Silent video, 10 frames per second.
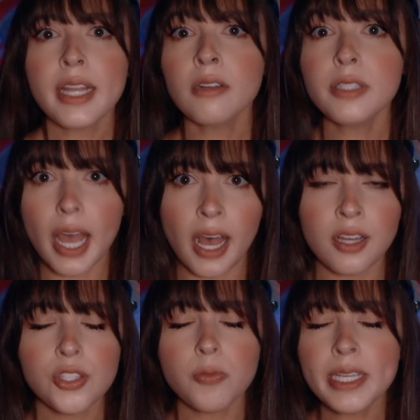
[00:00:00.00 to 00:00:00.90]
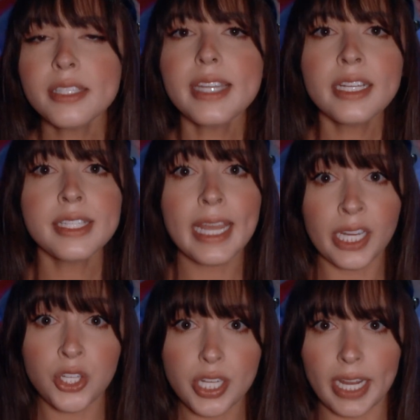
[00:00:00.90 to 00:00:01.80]
Now, yeah, swing states
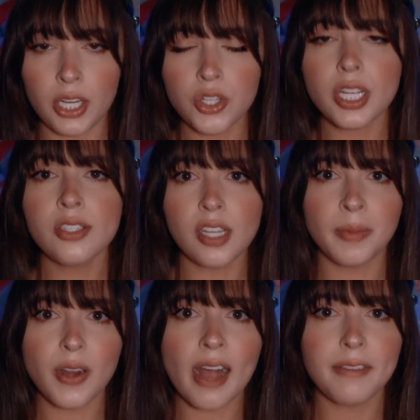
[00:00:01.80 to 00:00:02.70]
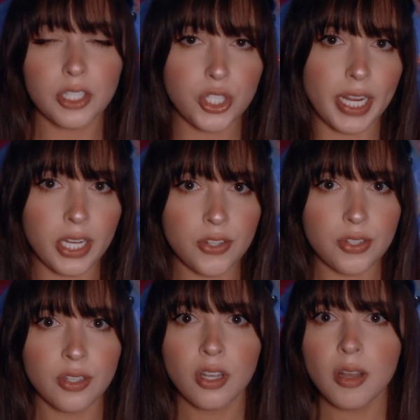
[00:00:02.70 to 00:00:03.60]
can change as demographics
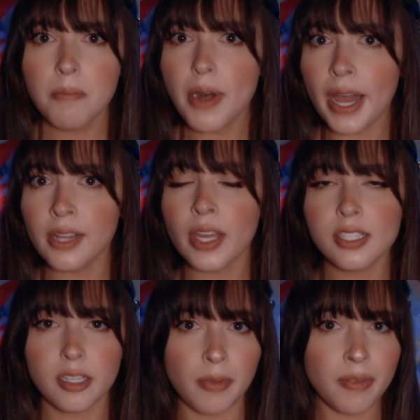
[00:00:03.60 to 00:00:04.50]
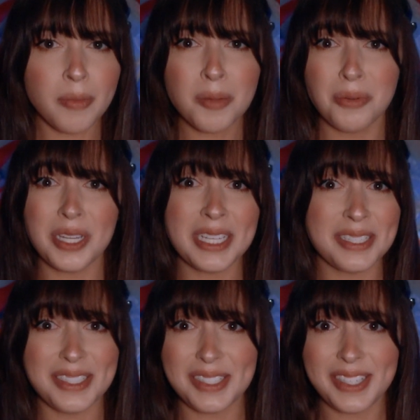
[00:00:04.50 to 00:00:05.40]
change, but some of them are pretty
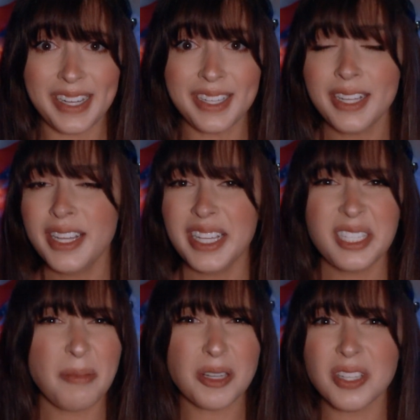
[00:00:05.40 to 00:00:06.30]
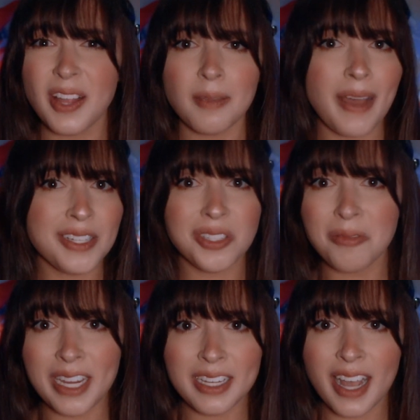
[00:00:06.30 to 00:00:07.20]
consistent, especially
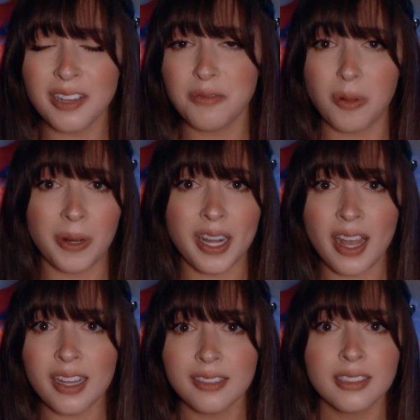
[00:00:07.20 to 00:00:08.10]
Pennsylvania and Florida.